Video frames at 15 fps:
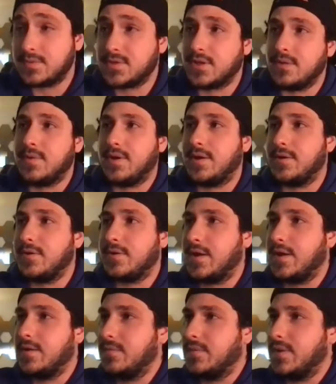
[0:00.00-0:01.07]
on the ballot,
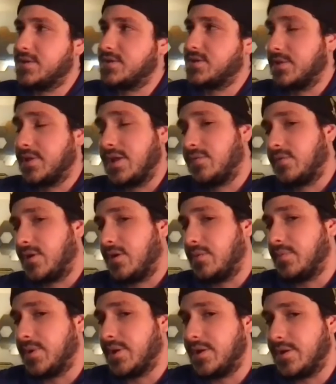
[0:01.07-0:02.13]
okay. And so they've
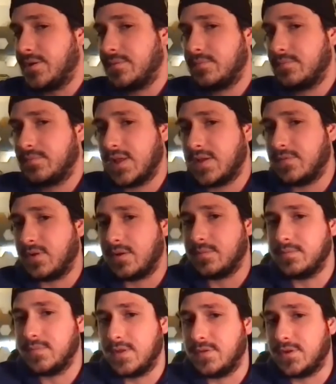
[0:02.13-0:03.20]
all
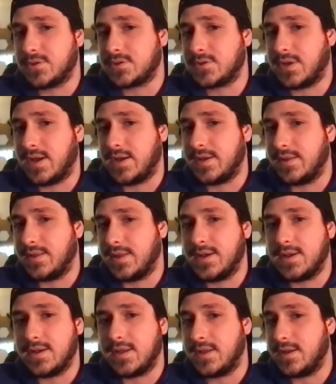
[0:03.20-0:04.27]
tried and they
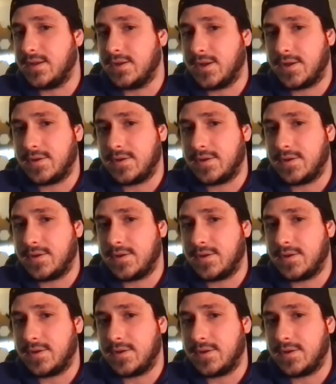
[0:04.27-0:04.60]
didn't get in yet.